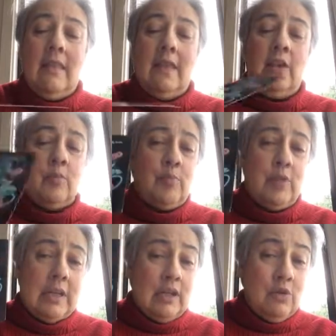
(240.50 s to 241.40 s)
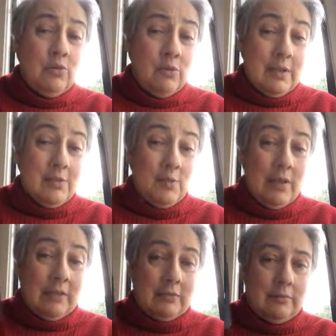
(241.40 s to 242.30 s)
they look pretty cool as
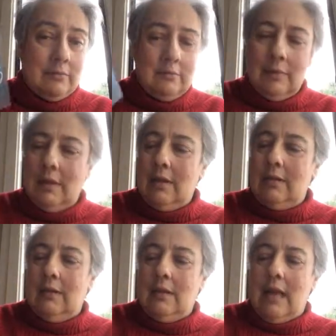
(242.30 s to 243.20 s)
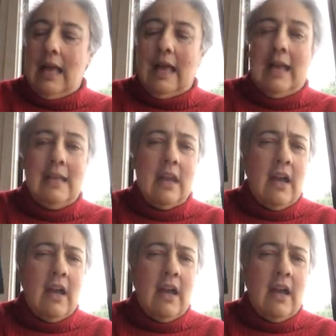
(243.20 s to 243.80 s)
well. And